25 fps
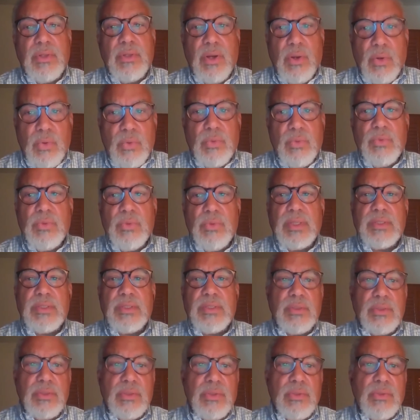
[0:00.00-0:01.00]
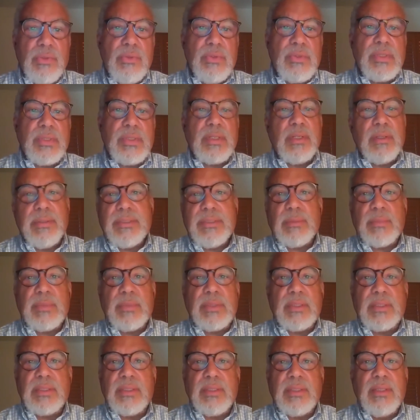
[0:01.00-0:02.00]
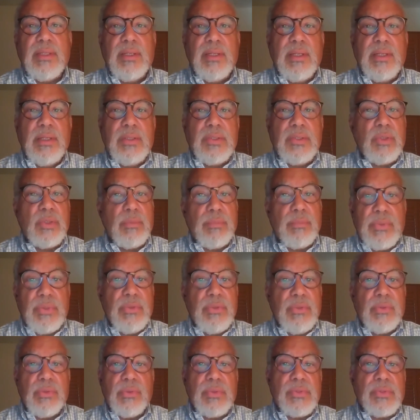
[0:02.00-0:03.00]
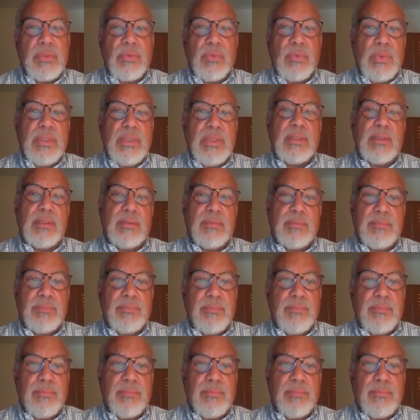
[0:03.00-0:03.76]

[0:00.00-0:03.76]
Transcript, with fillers: own and to use and ultimately to abuse at will.